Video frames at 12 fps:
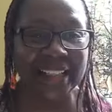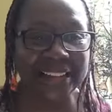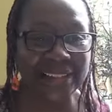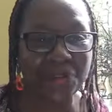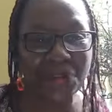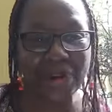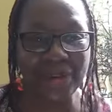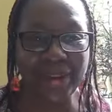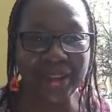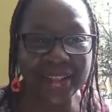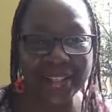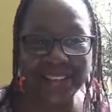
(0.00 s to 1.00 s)
somewhere where
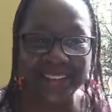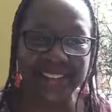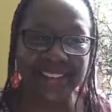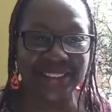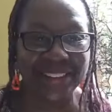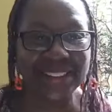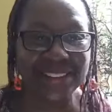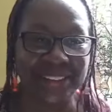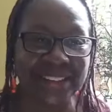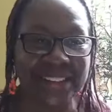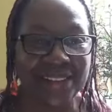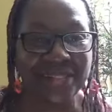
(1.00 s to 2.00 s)
you could just adjust
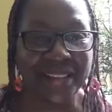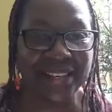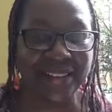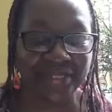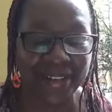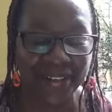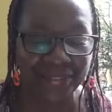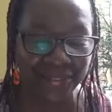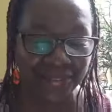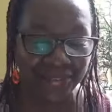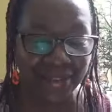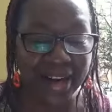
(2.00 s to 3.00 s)
yourself and get ready for
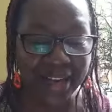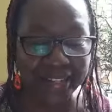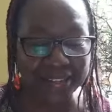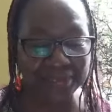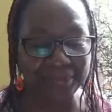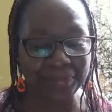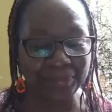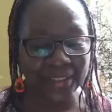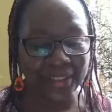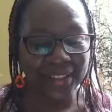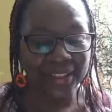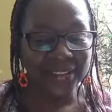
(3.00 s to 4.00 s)
the ride.
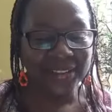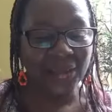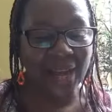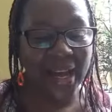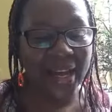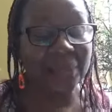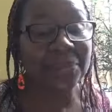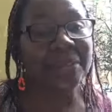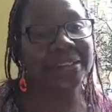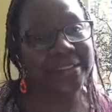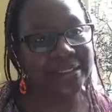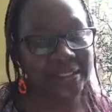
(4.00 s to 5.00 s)
So I would
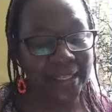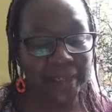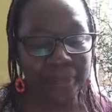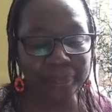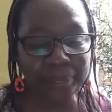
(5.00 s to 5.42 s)
just say